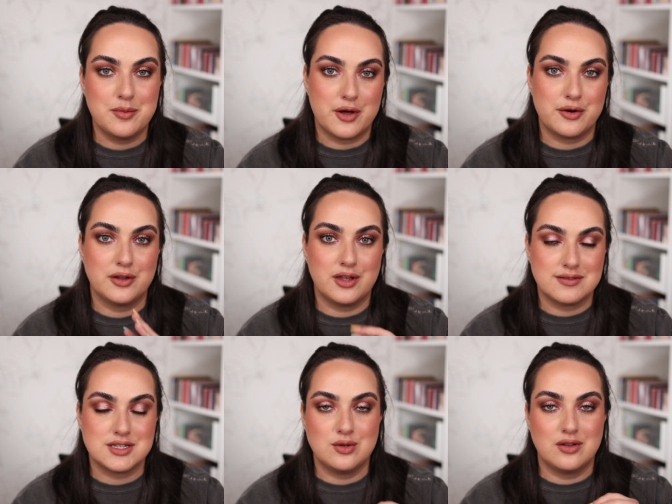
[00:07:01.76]
Potter
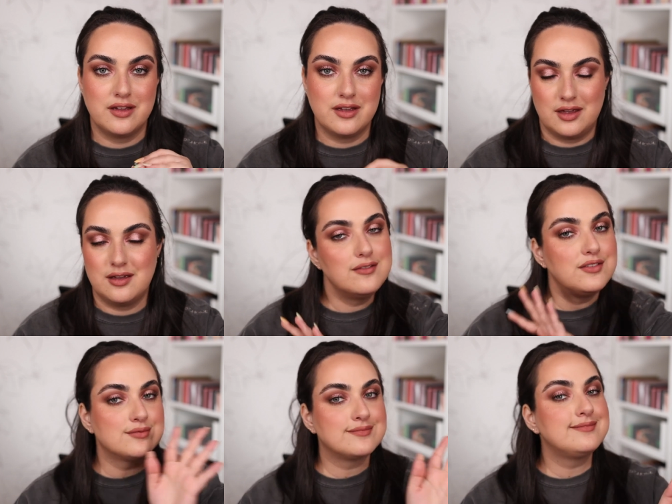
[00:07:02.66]
gifts you can
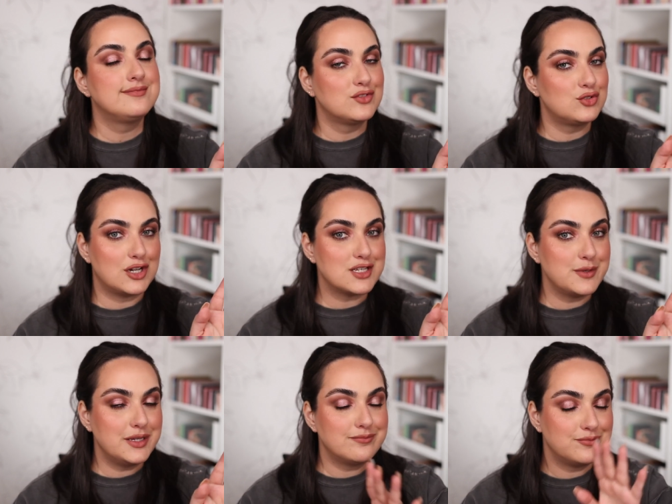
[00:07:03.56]
give. Trust
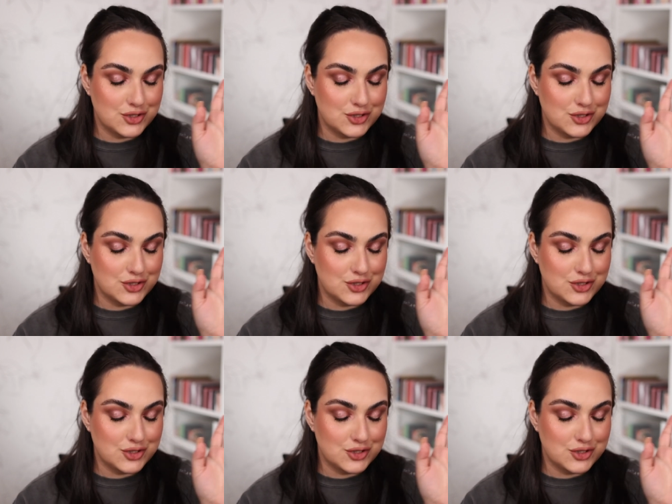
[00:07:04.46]
me,